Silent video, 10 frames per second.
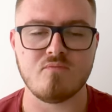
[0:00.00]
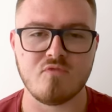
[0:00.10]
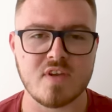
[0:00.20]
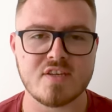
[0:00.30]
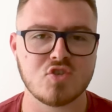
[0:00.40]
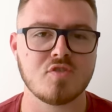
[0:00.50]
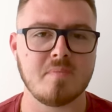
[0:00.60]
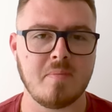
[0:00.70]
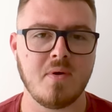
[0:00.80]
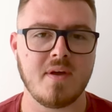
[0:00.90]
really shouldn't
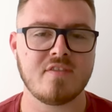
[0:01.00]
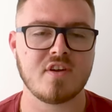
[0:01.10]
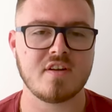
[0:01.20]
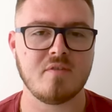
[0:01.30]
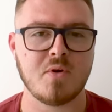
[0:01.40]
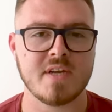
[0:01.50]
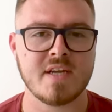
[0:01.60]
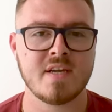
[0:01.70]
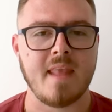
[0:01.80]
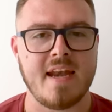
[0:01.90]
be putting inside of your
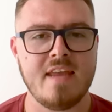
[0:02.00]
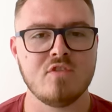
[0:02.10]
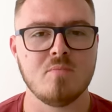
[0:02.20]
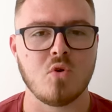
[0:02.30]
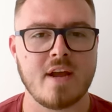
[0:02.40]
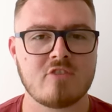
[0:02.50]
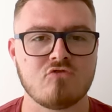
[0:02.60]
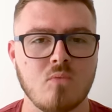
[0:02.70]
body. And even the more natural